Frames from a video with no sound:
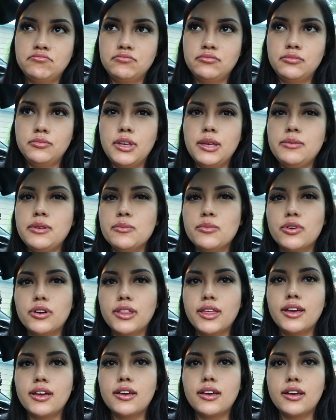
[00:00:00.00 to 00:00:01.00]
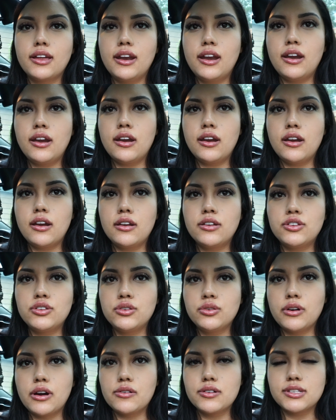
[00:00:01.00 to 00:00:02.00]
maybe more like 2
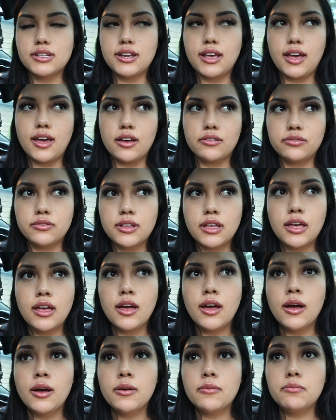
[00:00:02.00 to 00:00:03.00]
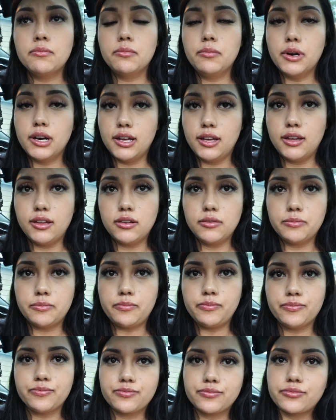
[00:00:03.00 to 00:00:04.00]
hours and a half. But
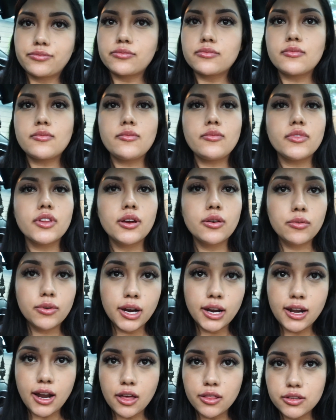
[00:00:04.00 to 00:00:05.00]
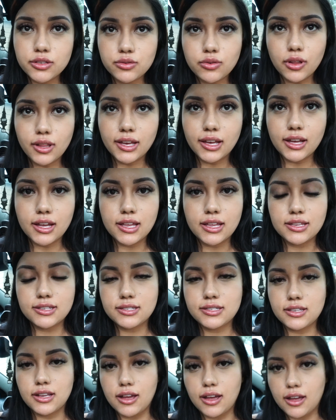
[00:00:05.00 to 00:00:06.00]
right now the swelling
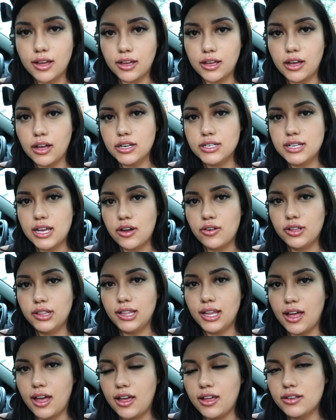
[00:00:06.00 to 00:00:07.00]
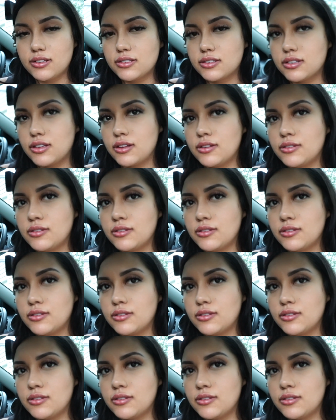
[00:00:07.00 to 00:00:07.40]
has gone down a lot.